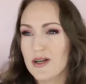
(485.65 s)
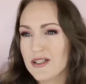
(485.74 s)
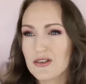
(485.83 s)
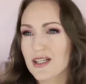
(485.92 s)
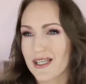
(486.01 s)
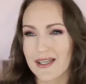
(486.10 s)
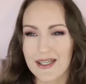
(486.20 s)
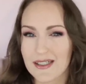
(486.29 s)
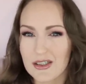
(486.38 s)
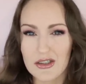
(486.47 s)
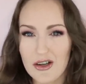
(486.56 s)
When you're a
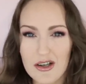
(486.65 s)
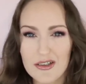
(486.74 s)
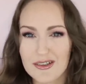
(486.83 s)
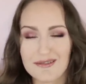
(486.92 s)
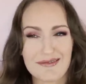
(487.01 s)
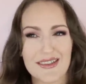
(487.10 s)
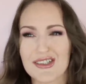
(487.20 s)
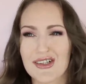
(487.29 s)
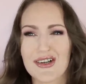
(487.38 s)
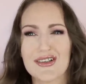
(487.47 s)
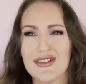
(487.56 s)
kid, you don't
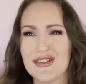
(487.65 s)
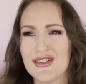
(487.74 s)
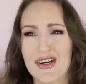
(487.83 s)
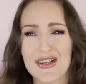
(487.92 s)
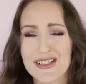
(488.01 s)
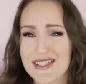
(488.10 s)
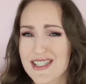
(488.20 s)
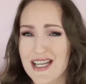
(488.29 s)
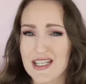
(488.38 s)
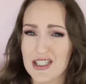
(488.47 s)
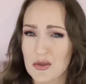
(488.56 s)
you don't notice
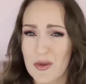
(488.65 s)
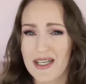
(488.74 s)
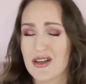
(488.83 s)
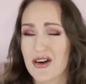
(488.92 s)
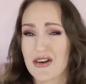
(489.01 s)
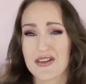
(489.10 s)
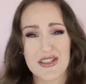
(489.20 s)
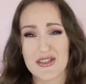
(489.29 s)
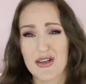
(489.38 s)
the innuendos,